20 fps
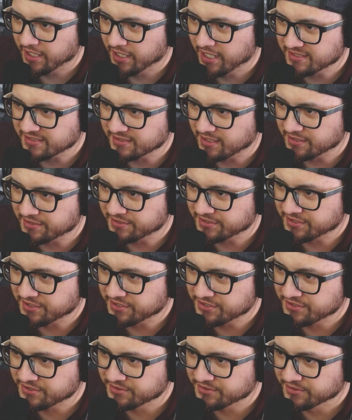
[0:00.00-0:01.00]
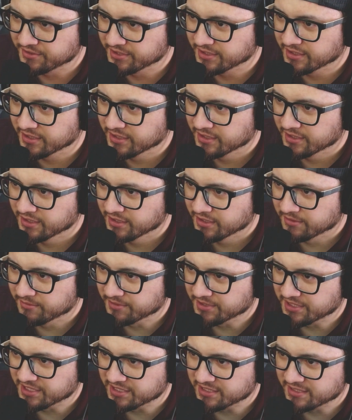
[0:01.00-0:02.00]
Has a nice touch to it
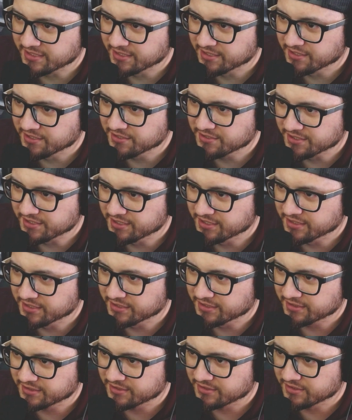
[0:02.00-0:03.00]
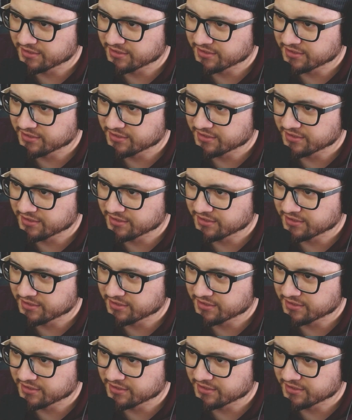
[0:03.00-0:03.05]
with the tears and then